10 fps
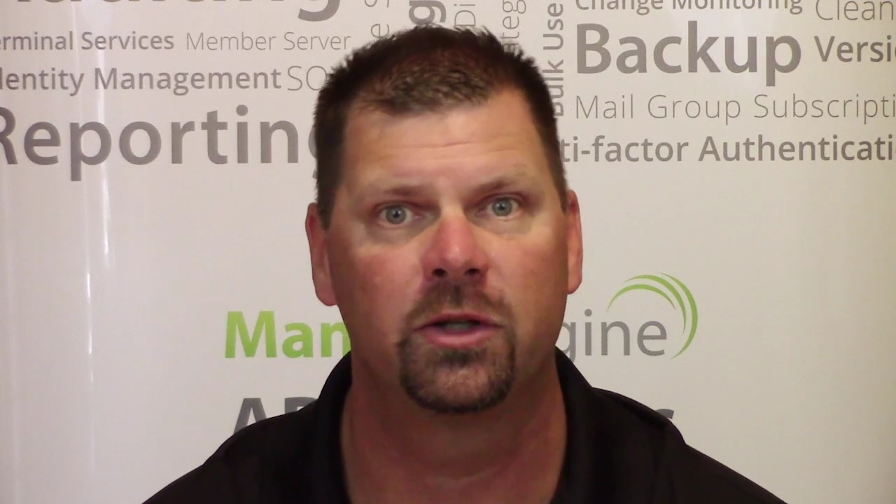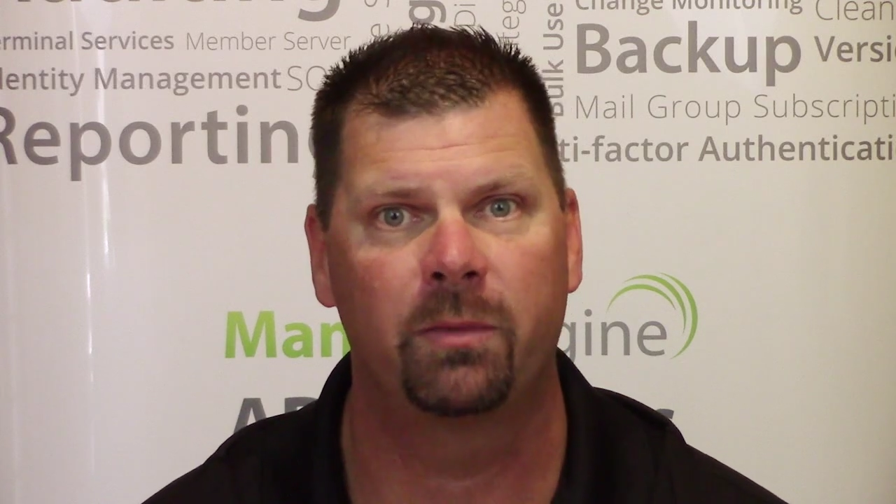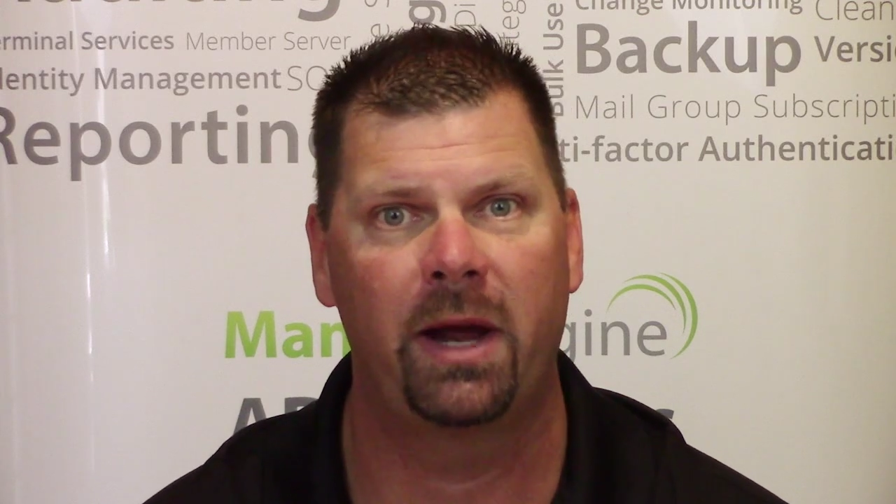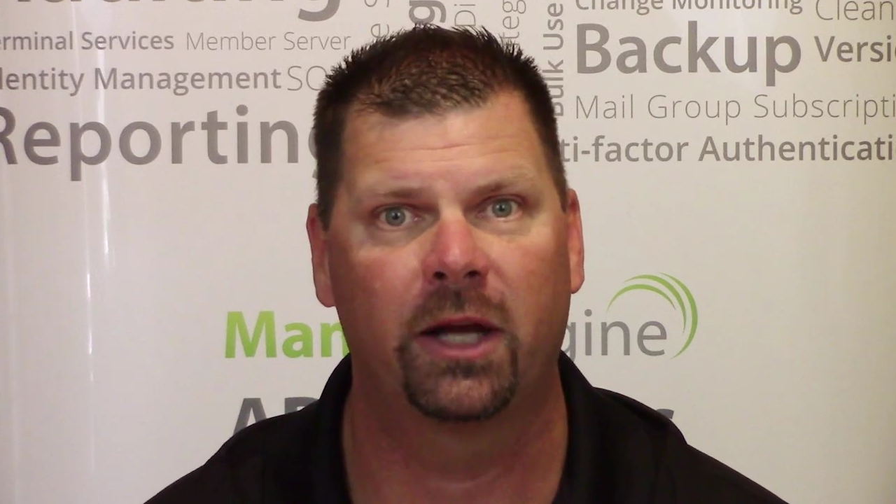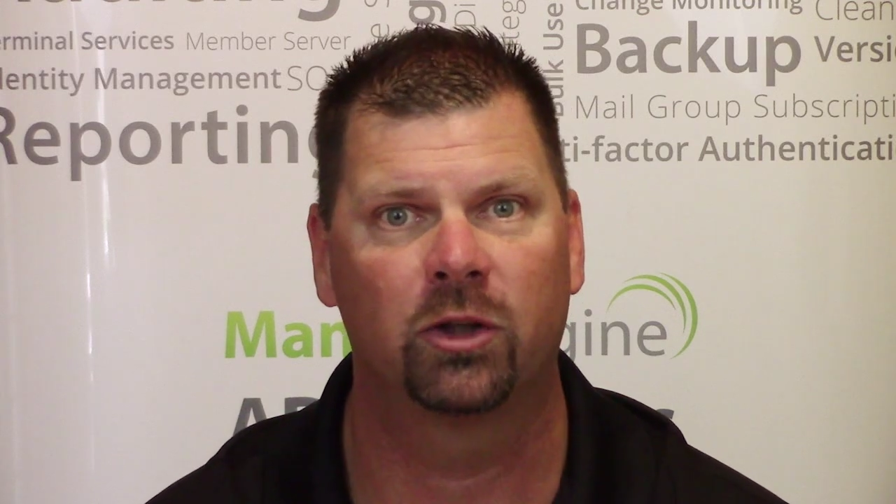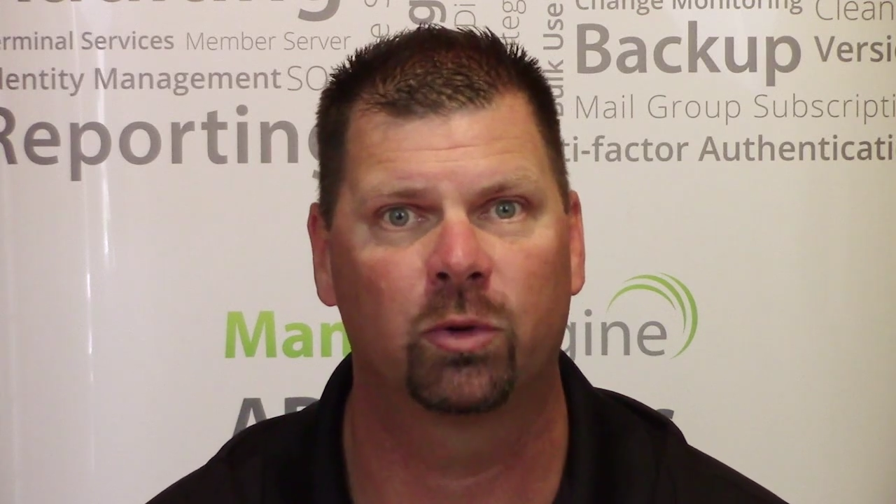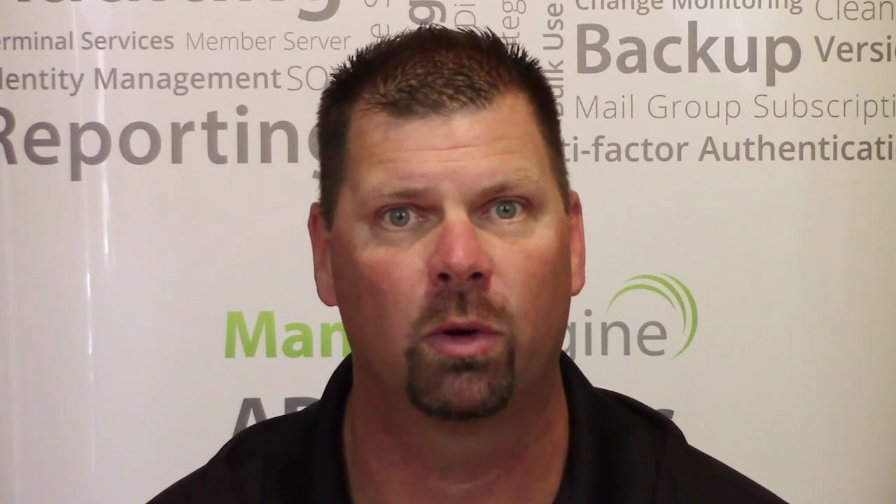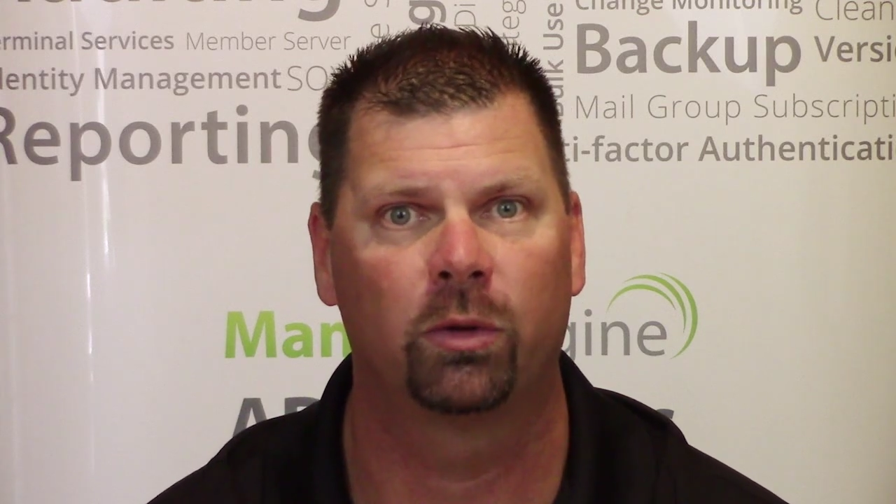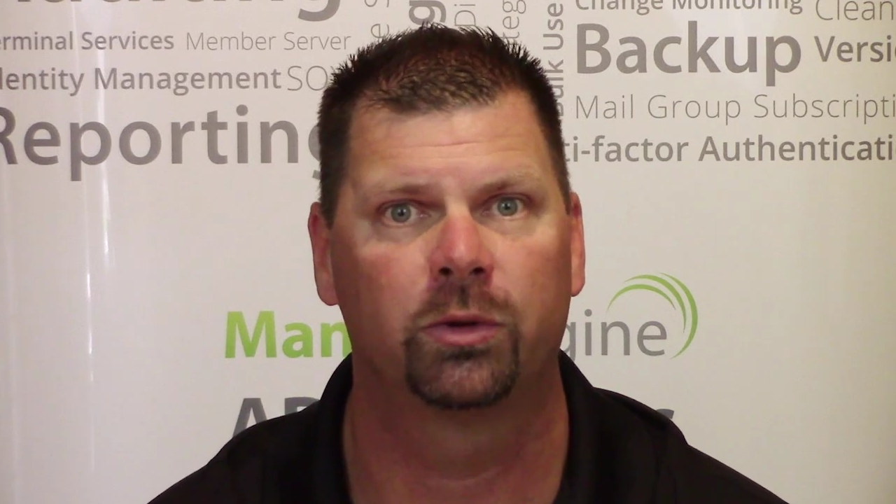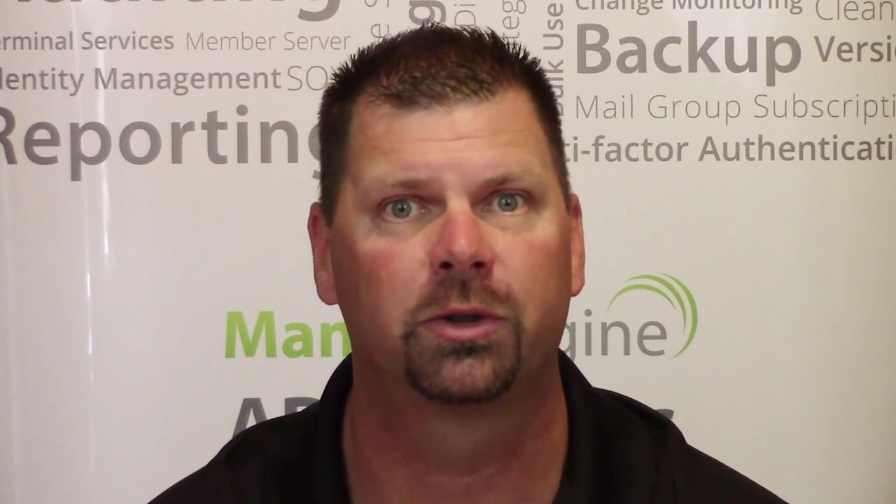domain
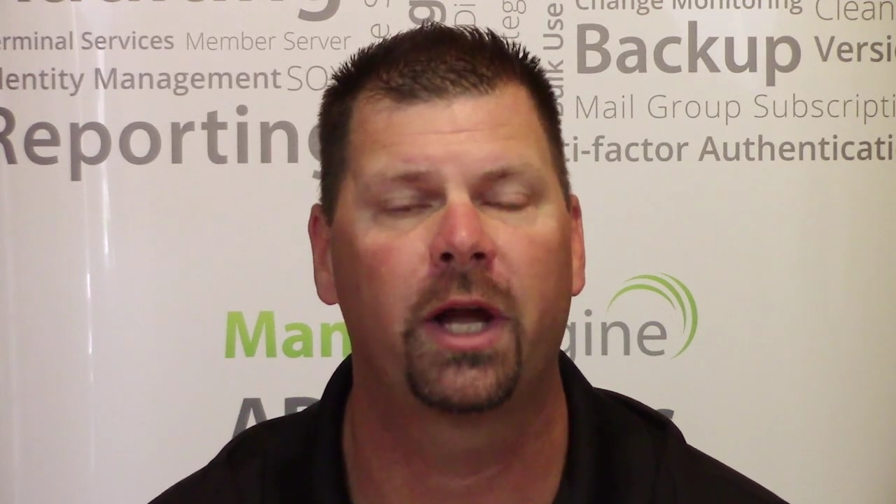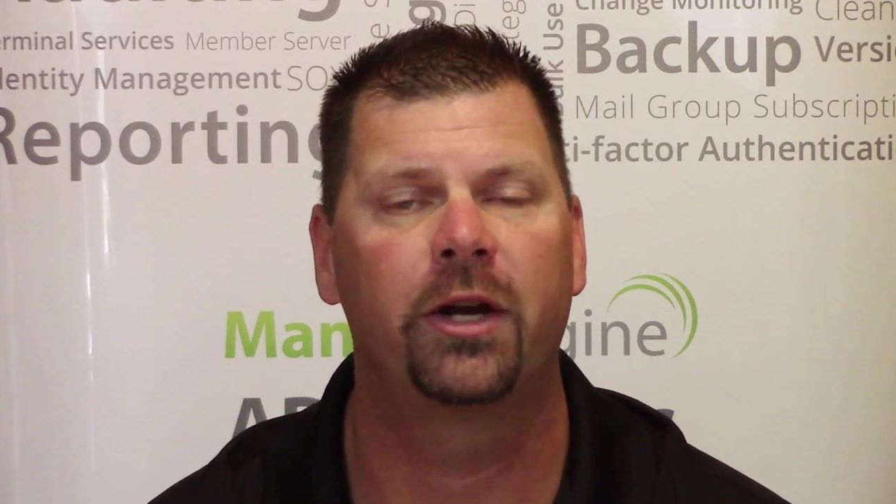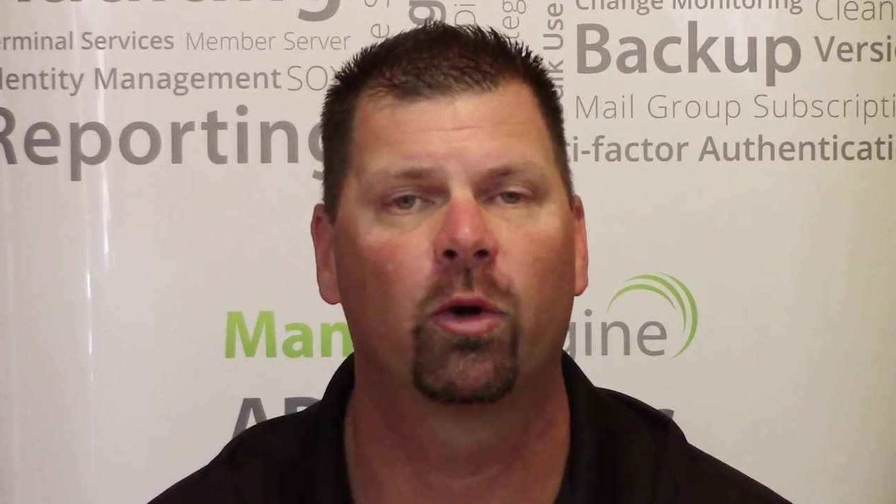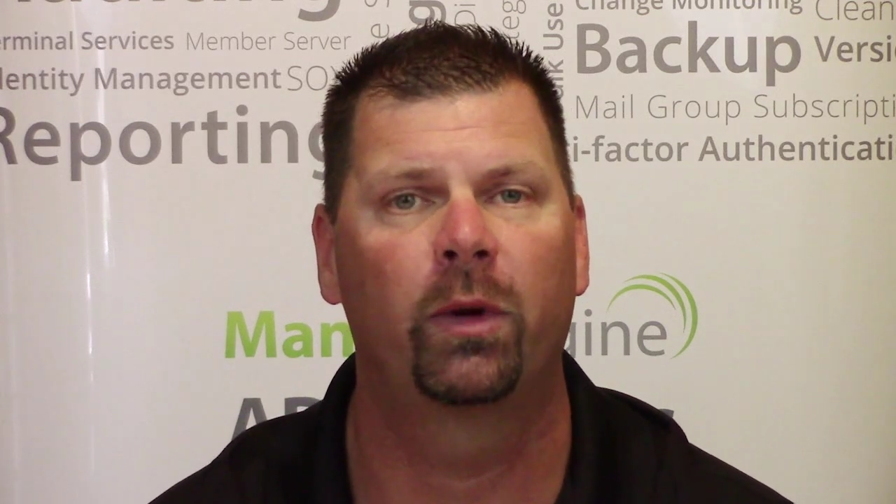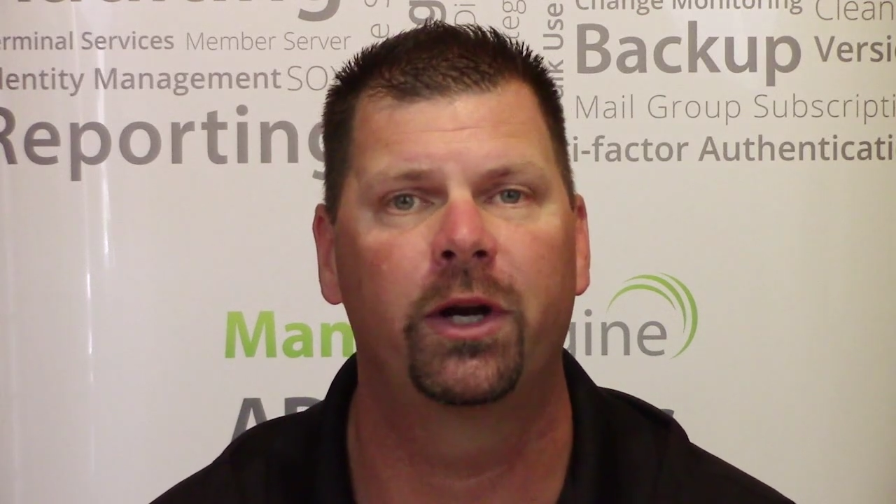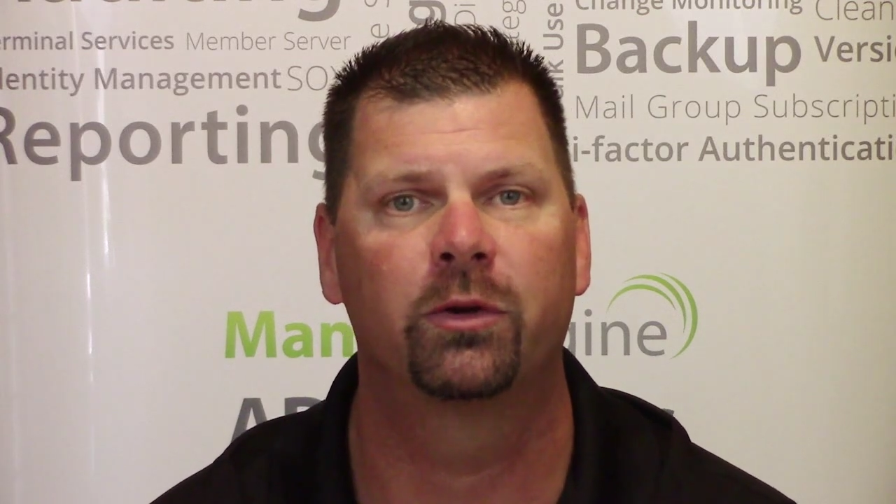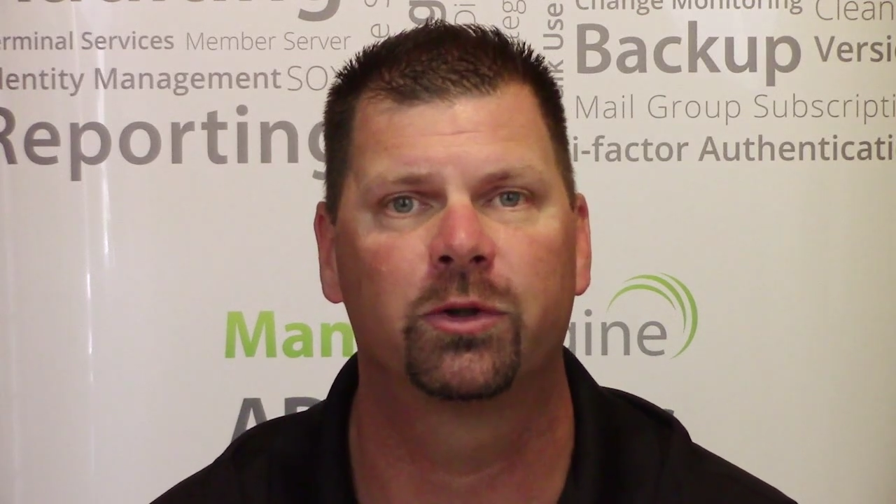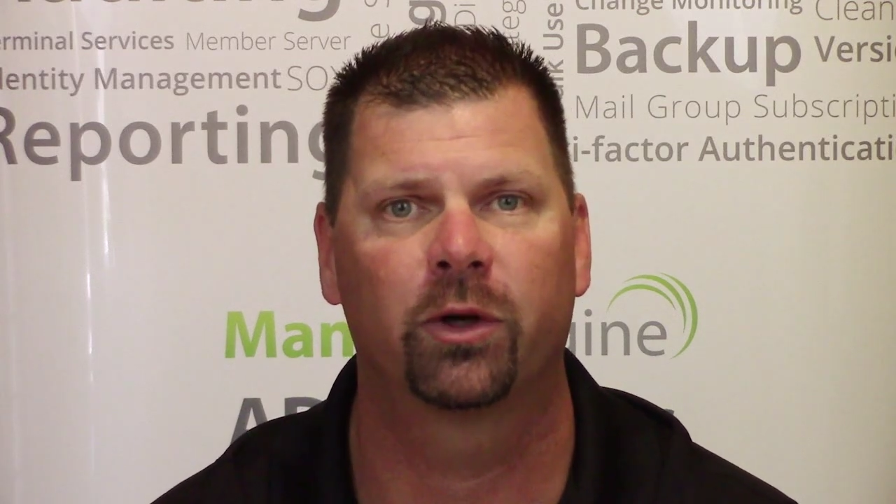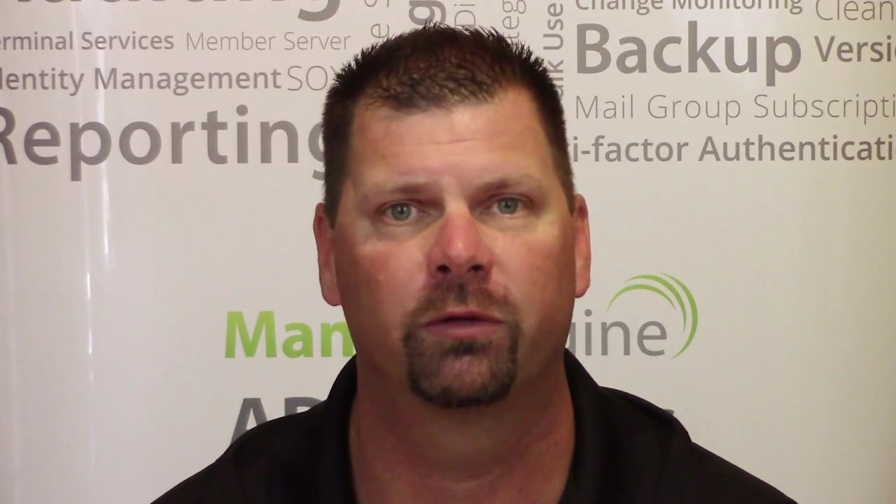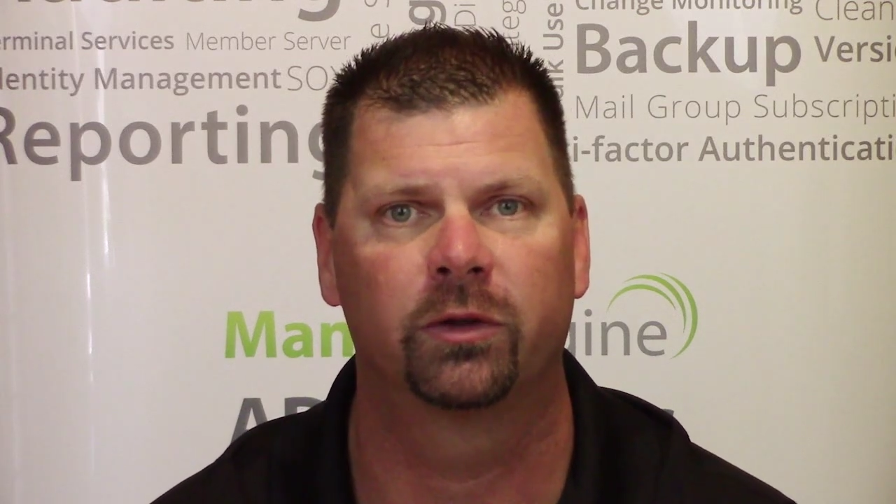controllers, and your Windows
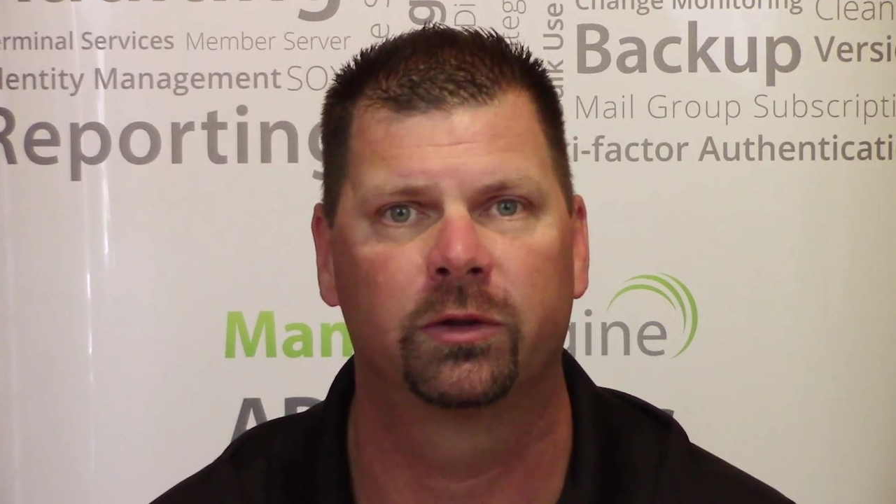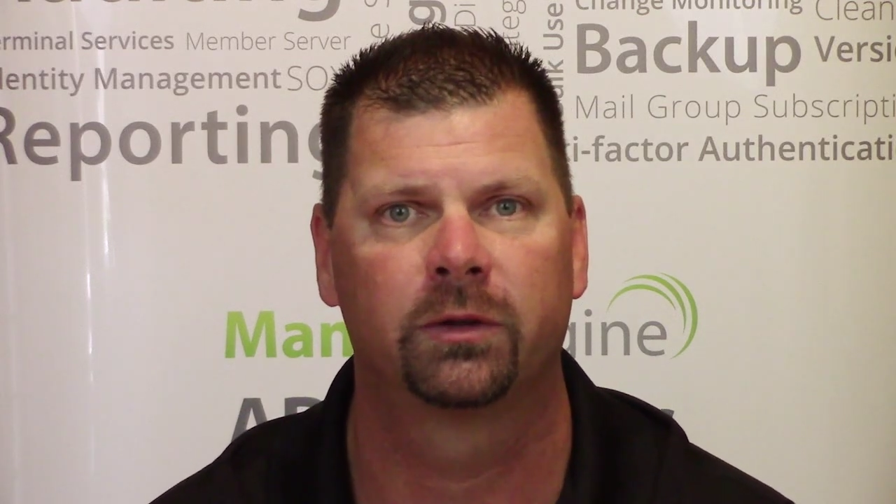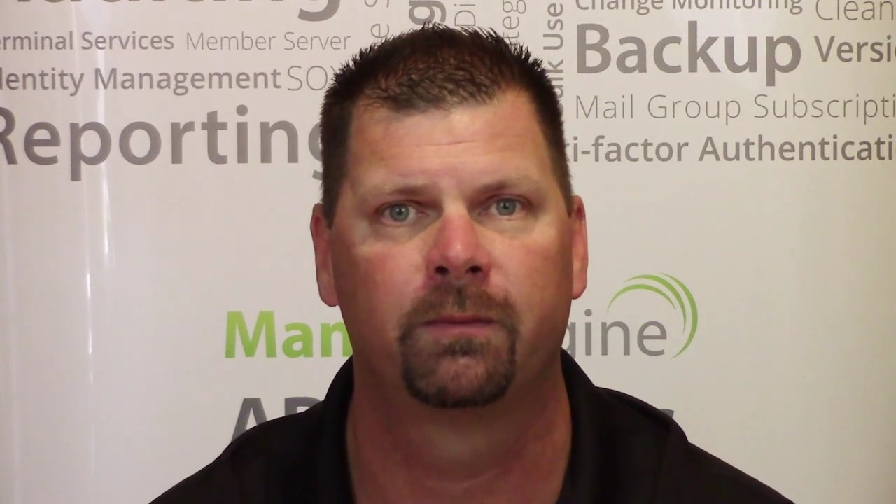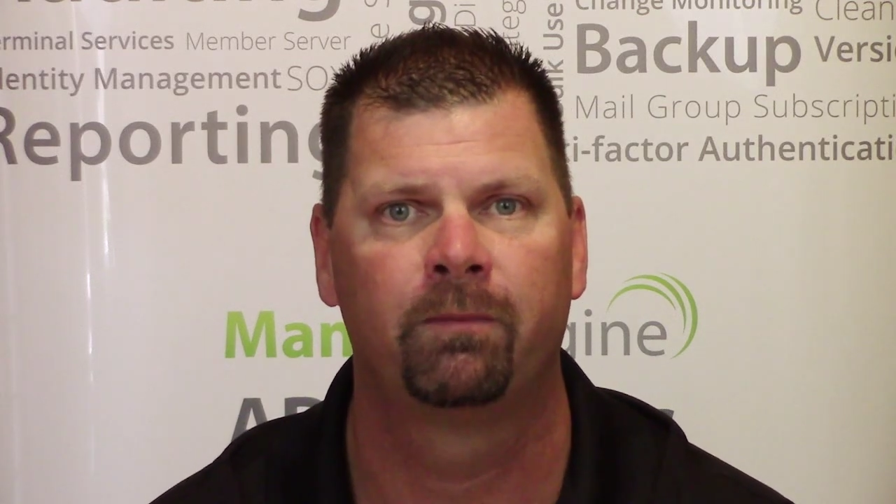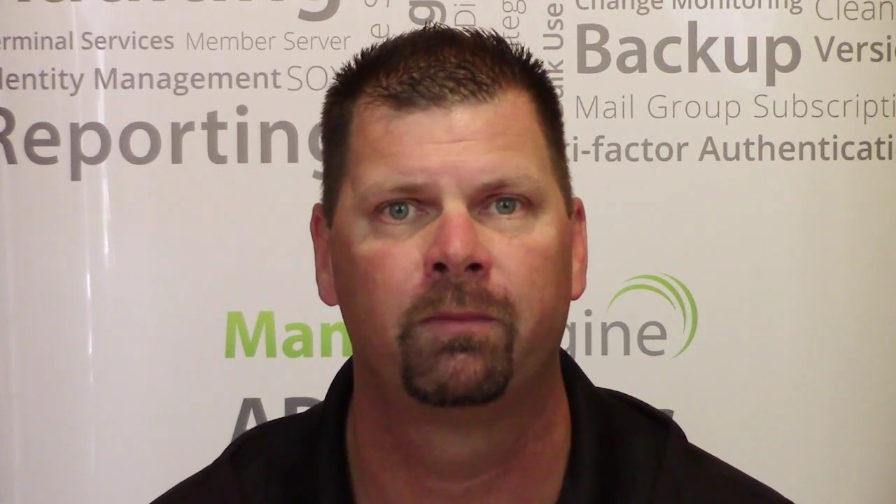servers.